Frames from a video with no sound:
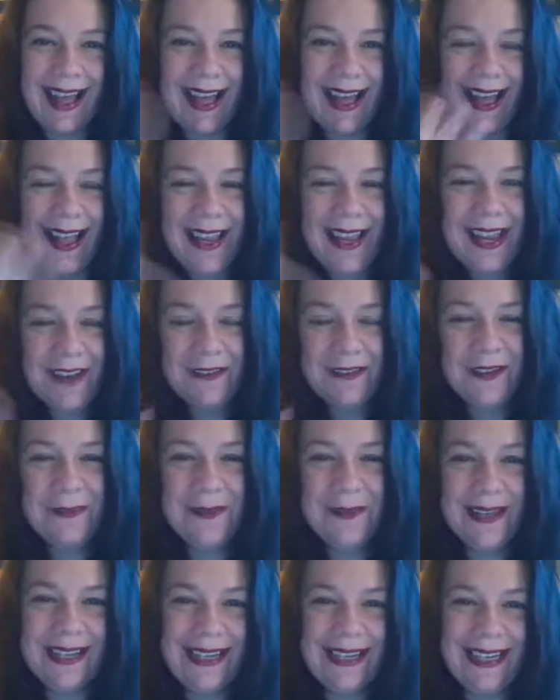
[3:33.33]
Hi,
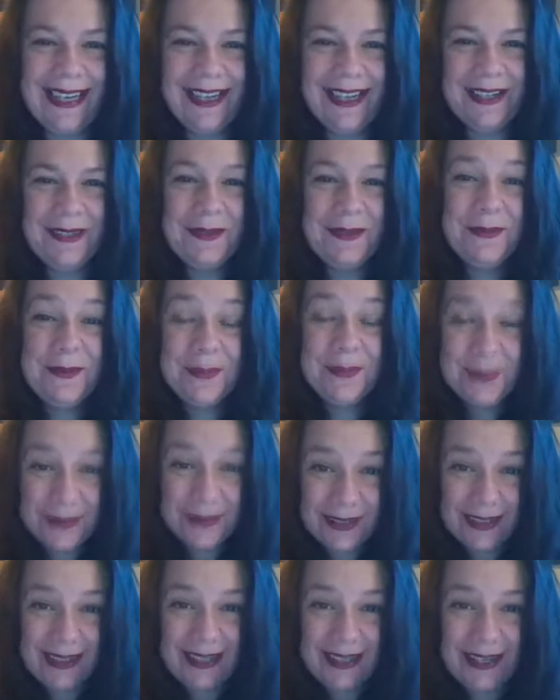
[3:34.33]
everybody. Good
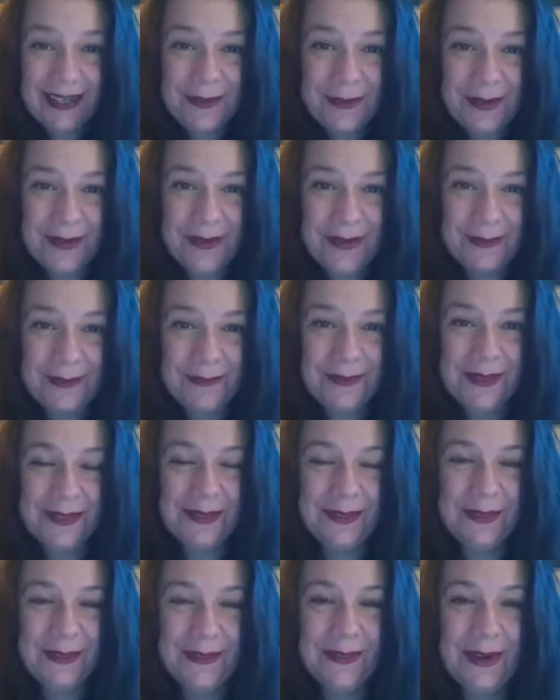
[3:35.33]
morning. Welcome
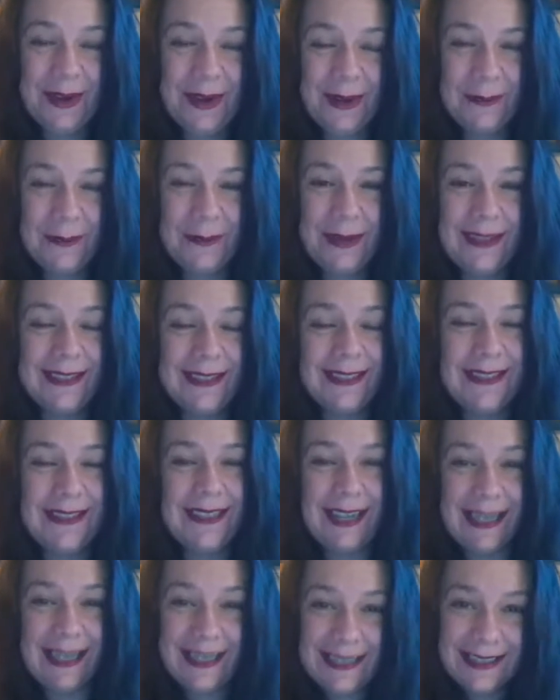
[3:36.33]
to our
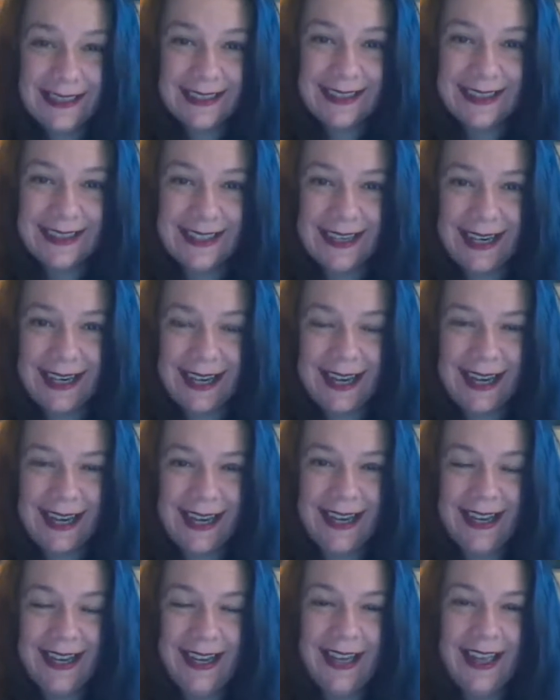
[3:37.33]
presentation
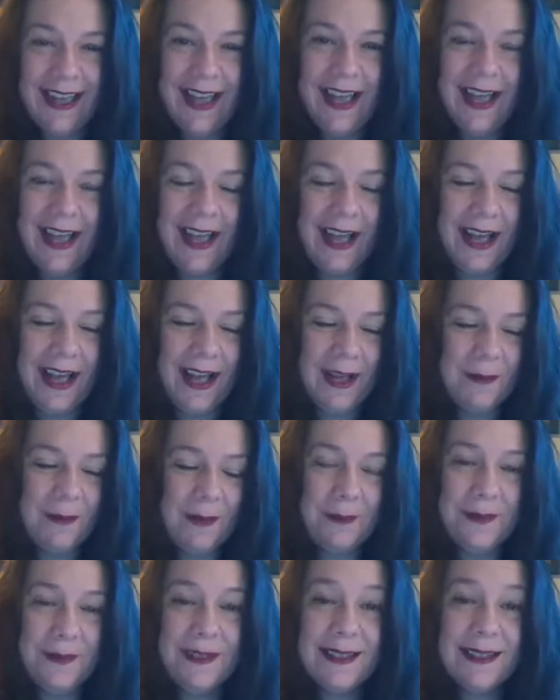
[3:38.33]
today.
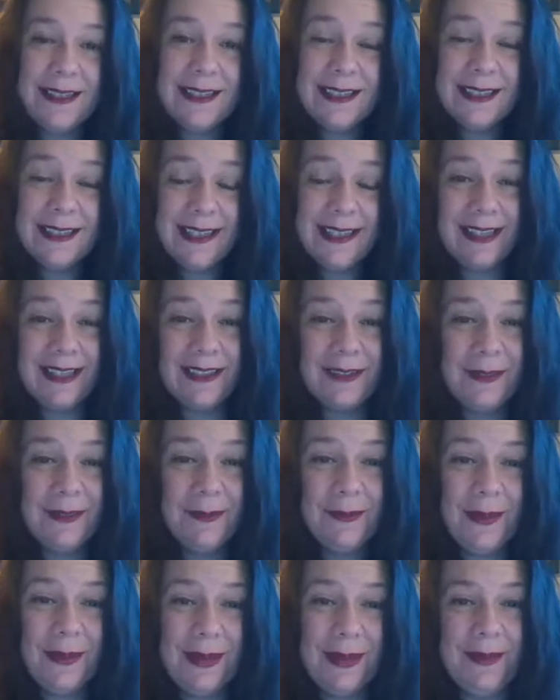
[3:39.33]
I'm just going to say a little
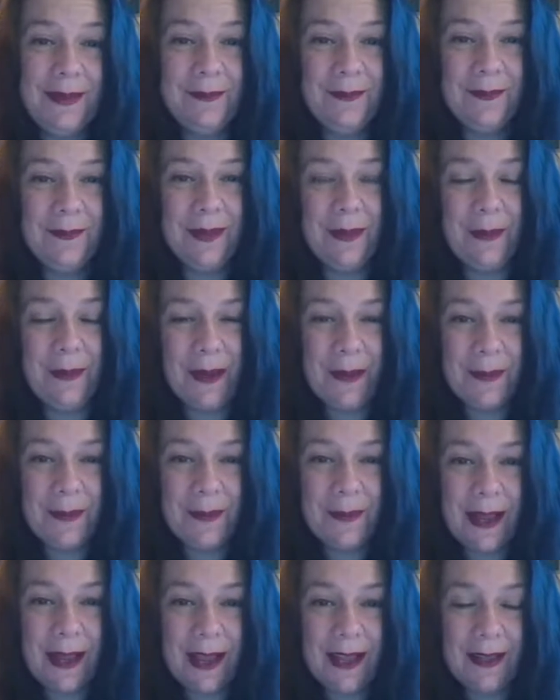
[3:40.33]
bit
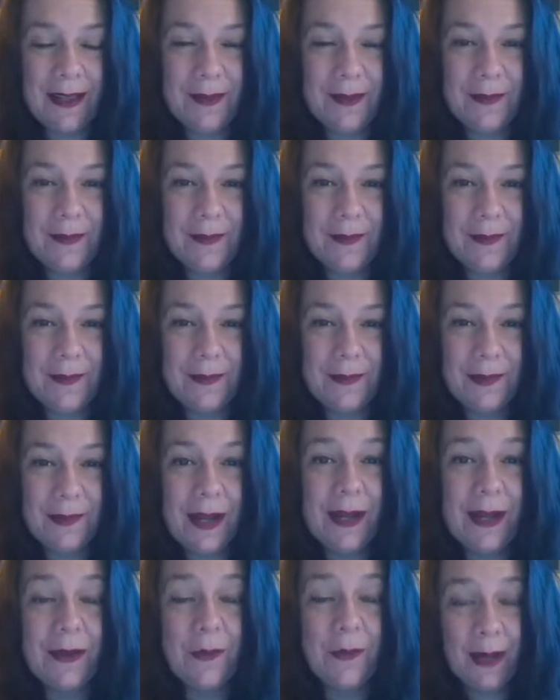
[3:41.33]
about kind
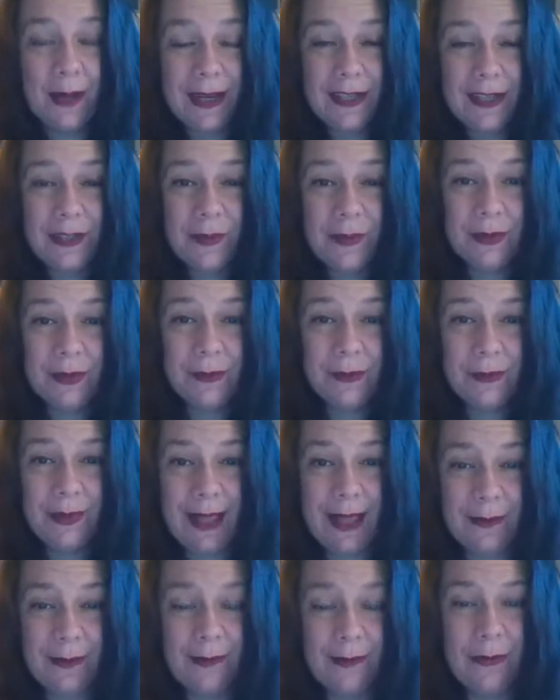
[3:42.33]
of what I do on the
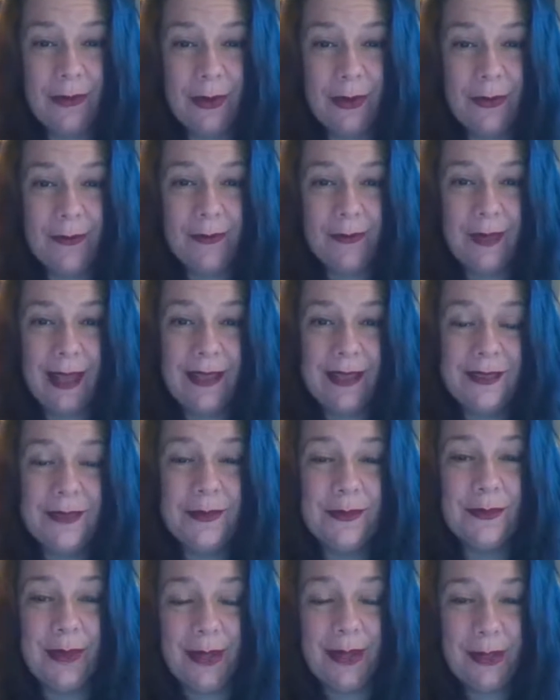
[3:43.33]
platform as
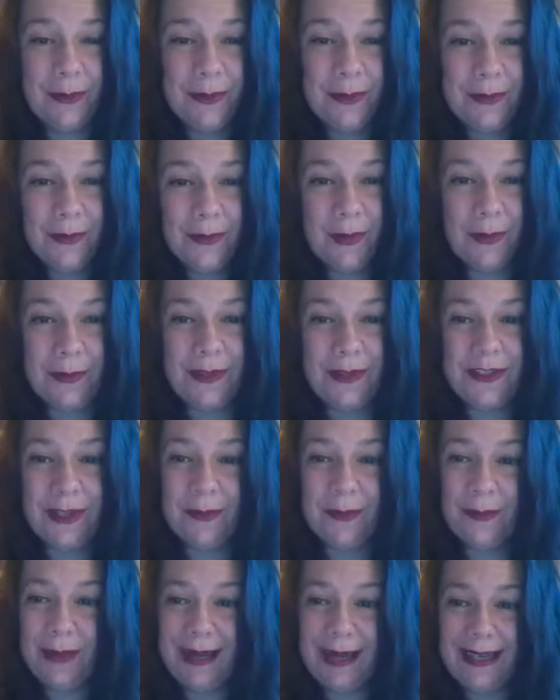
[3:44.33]
well before we
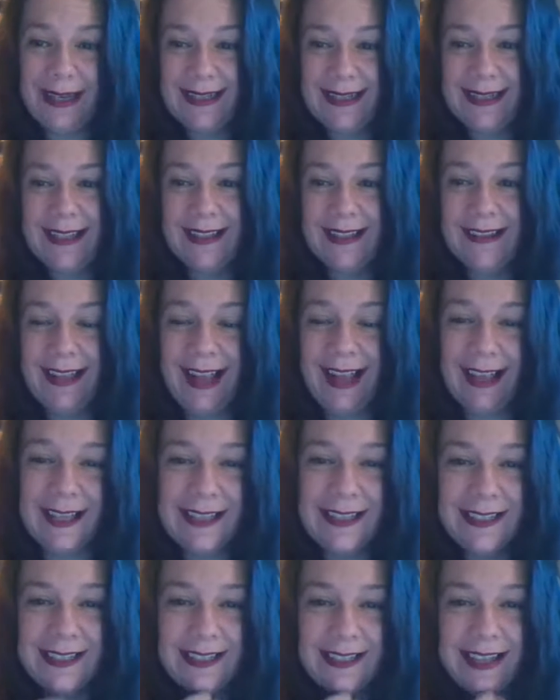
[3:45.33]
jump right into the
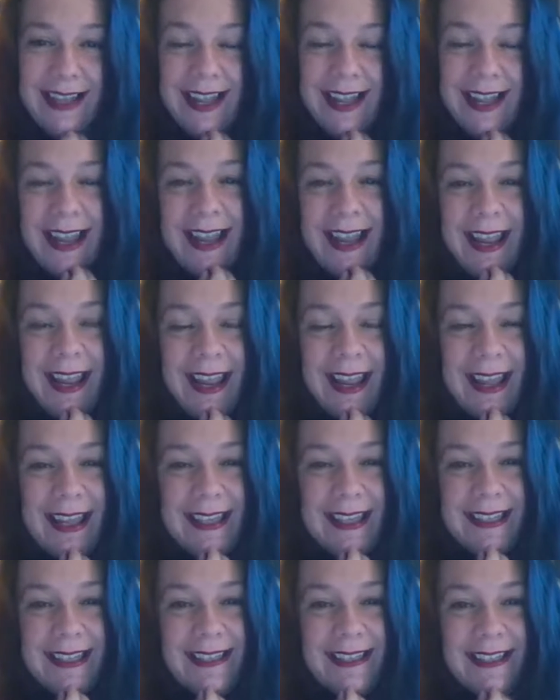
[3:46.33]
class.
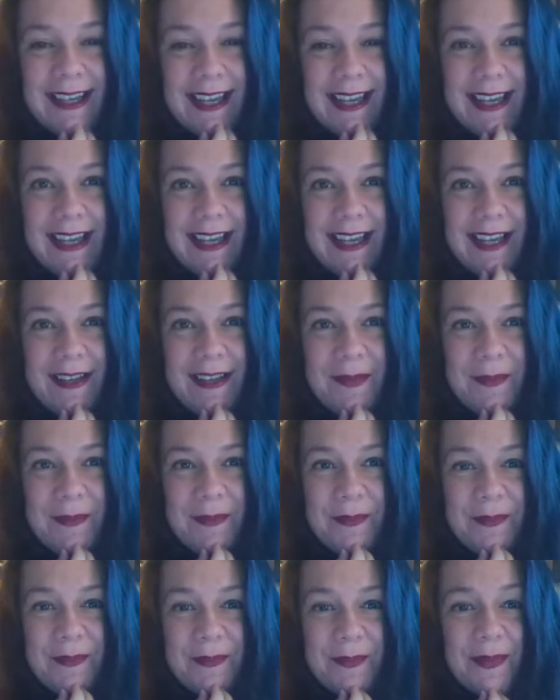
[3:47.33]
And
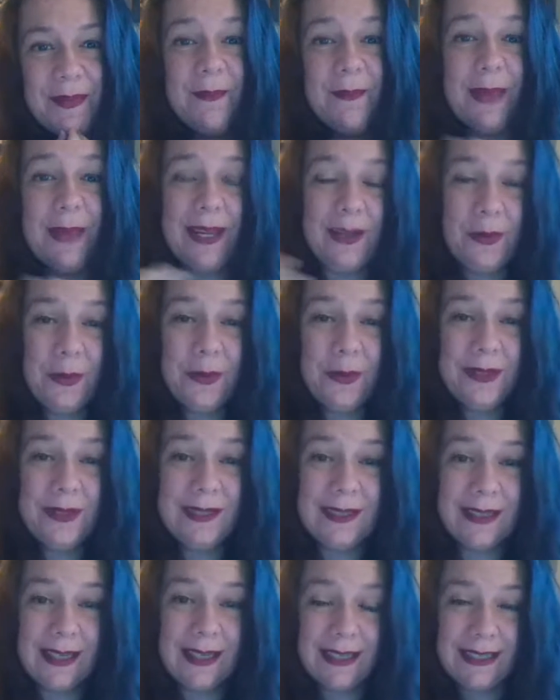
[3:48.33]
my course
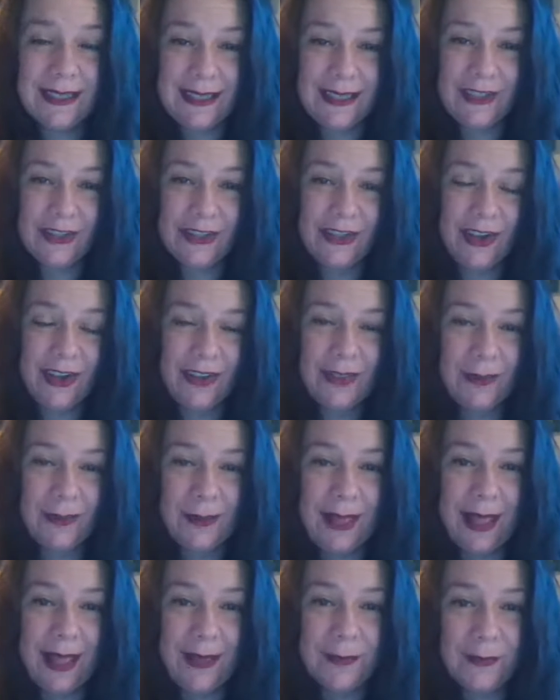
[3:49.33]
that I teach on the
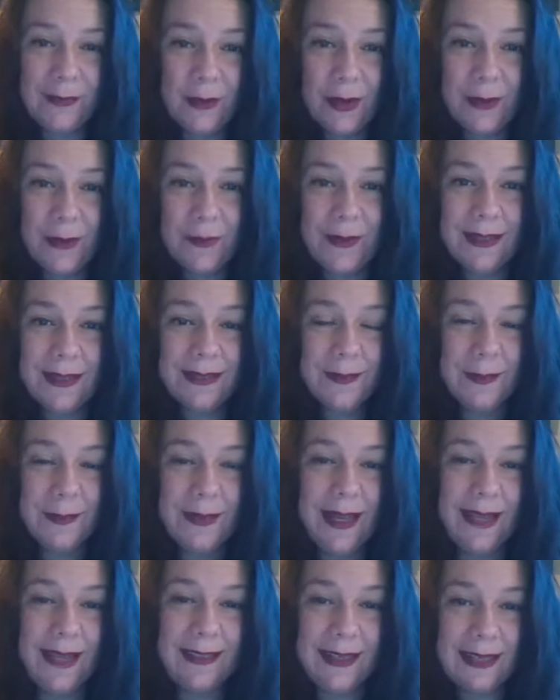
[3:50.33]
platform is
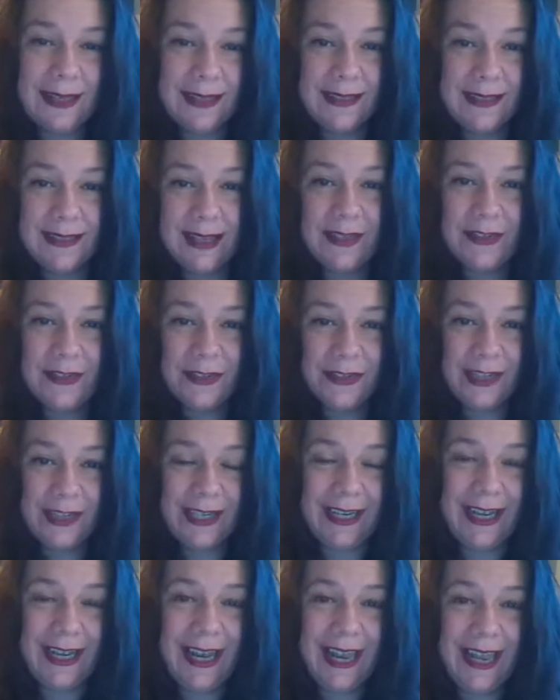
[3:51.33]
plant
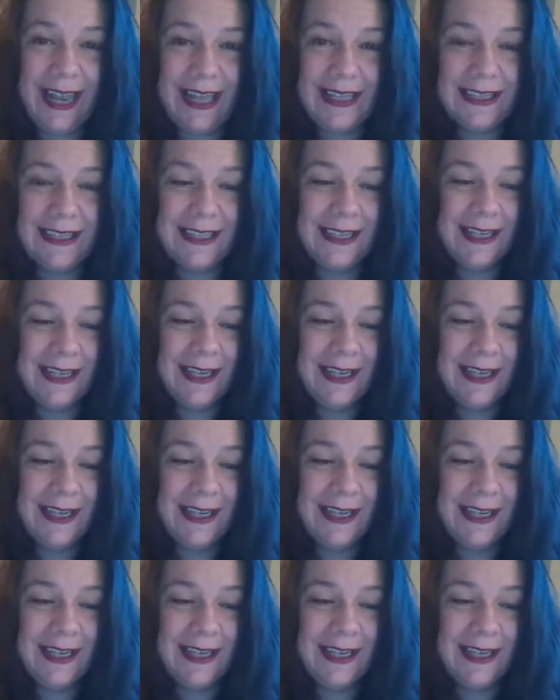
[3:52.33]
ancestry. And